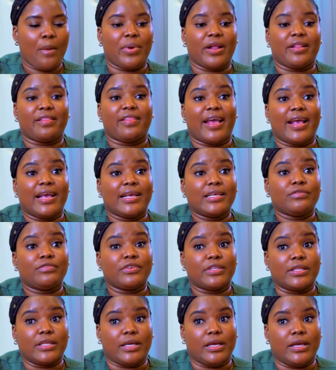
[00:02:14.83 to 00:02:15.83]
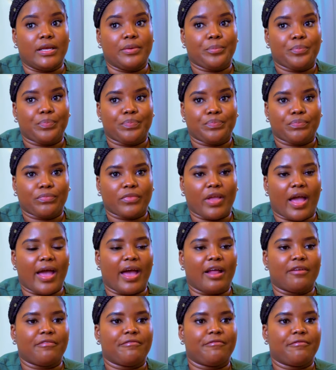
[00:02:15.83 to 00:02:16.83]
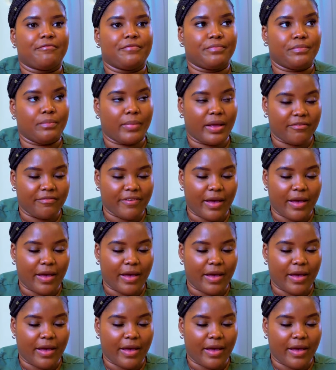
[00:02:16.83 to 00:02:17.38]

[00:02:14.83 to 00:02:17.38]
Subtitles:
But thankfully, I had my